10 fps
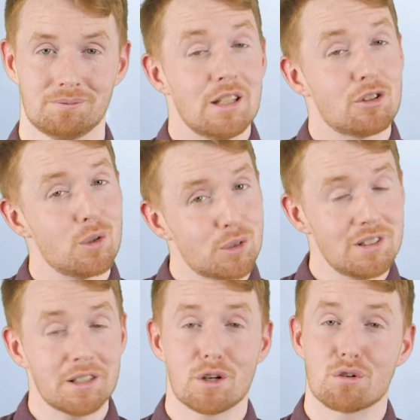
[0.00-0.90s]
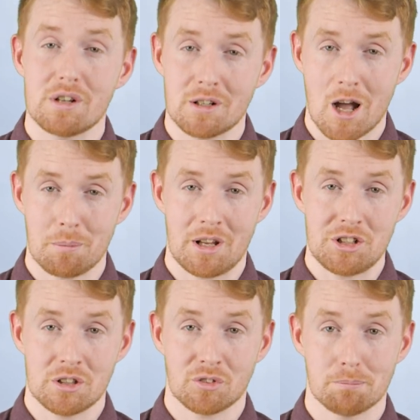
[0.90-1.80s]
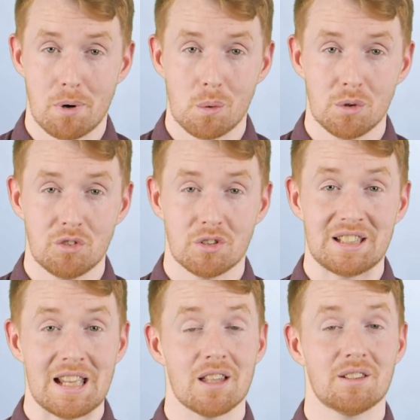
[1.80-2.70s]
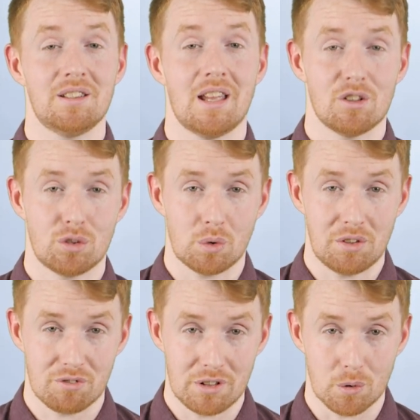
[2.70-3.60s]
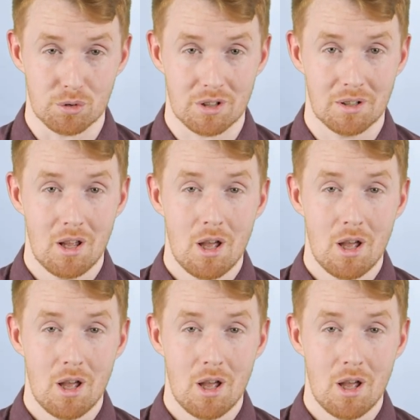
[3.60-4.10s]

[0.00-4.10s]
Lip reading: It's looking like a great combination of components for the Galaxy S23 Ultra,